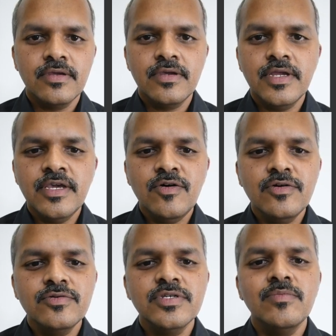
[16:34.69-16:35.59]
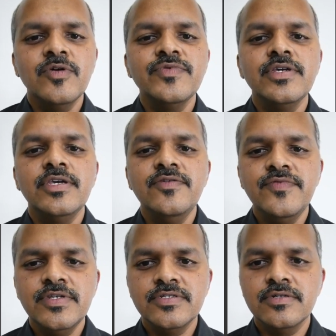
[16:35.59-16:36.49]
Getting on to some of the key
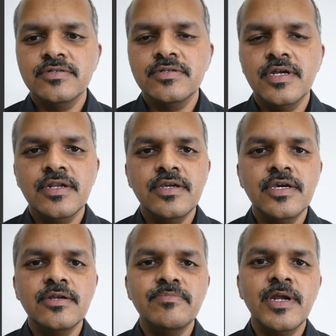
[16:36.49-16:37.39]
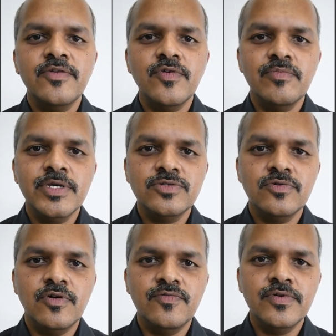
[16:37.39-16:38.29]
features that GearUp platform has to
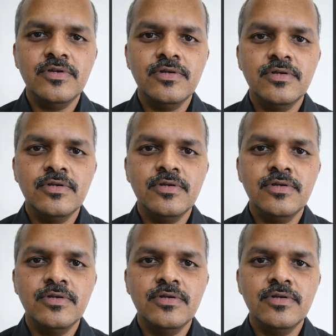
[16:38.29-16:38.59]
offer.